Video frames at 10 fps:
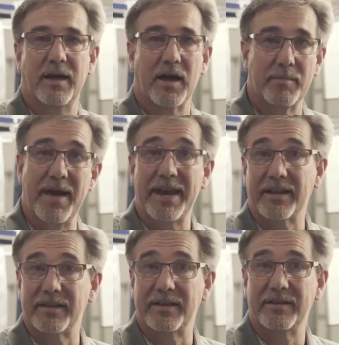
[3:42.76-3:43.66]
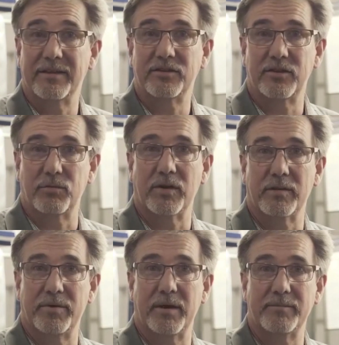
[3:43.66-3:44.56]
automatically to where
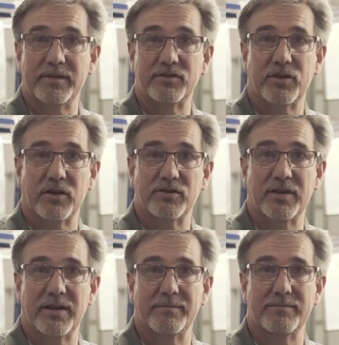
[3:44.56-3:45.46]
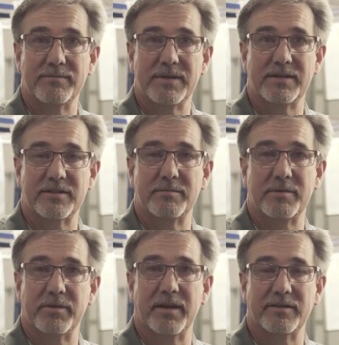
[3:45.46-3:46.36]
the pump discharge needs to
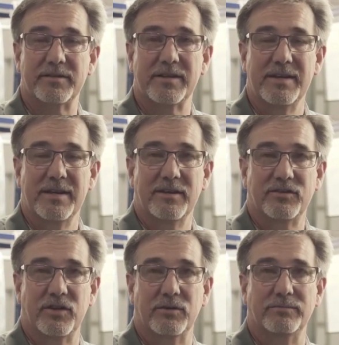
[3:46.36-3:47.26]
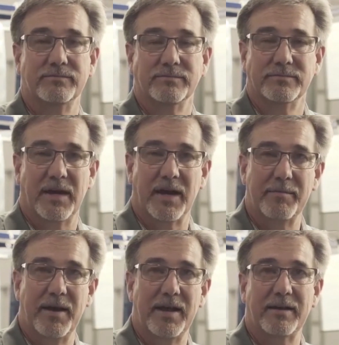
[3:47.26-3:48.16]
be placed. So
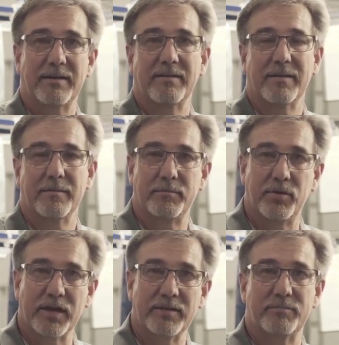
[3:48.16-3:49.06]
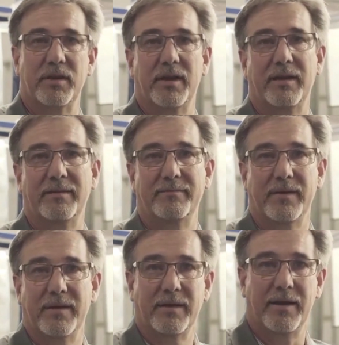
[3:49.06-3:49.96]
automatic, plug and play,
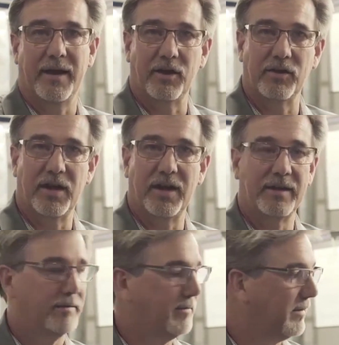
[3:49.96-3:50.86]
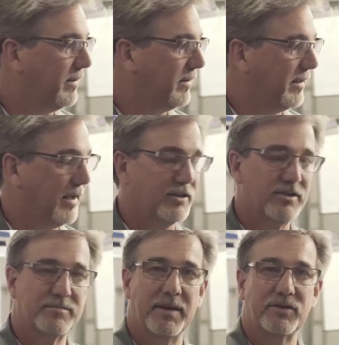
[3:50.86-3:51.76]
airline, and
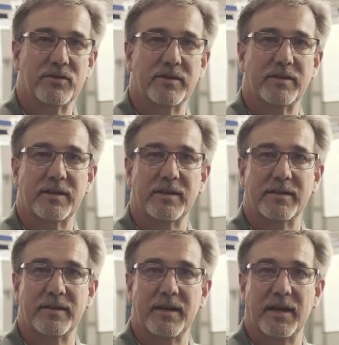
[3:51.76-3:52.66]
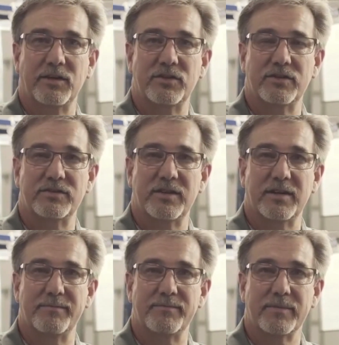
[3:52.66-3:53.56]
just make sure that the gauge is
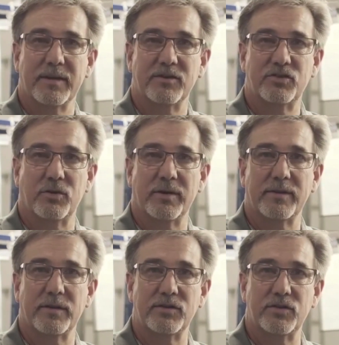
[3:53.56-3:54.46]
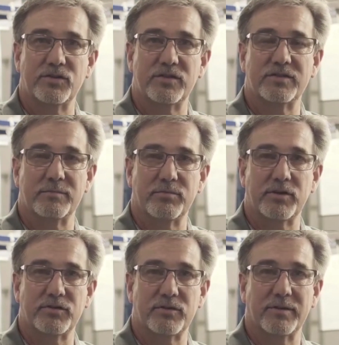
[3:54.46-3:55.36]
showing that your system
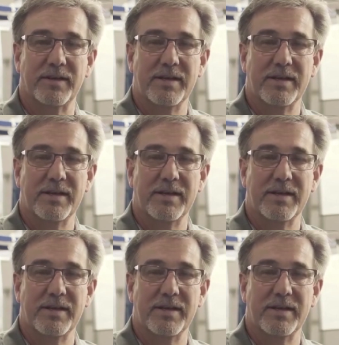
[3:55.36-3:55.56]
pressure.